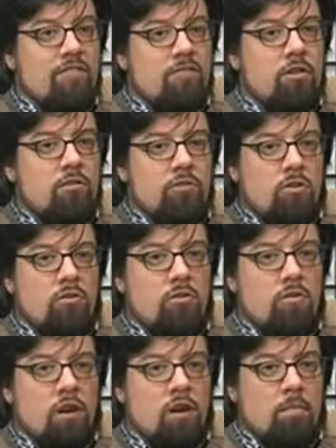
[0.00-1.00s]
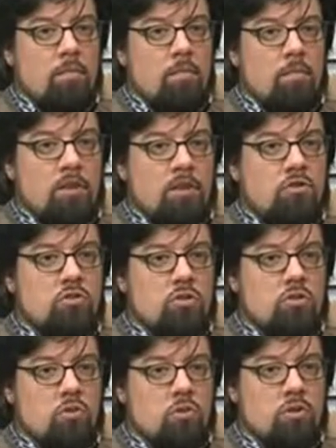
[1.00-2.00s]
I've won a few um,
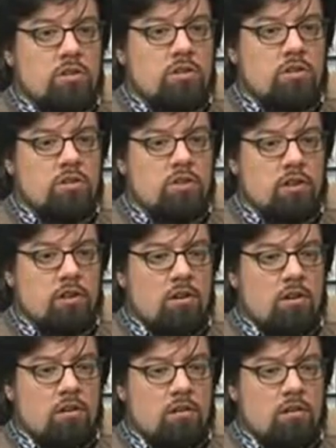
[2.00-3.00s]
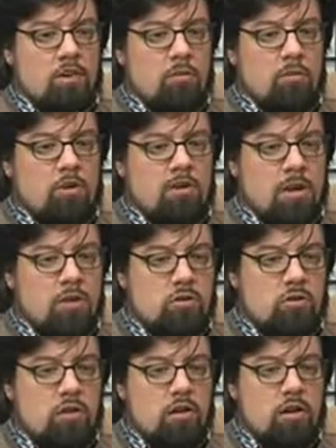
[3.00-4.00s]
industry awards that are that are pretty
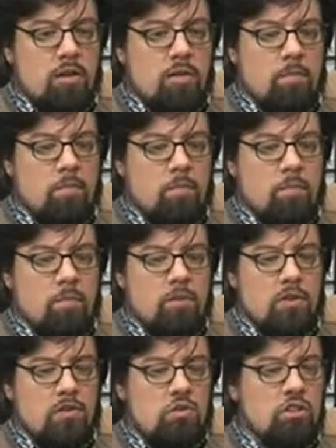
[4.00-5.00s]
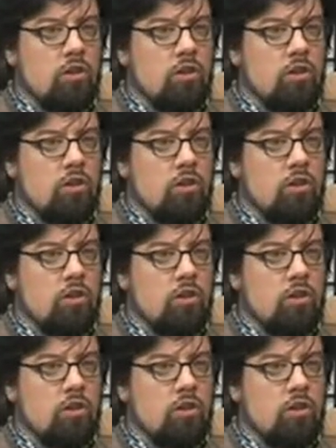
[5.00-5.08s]
special. Um, the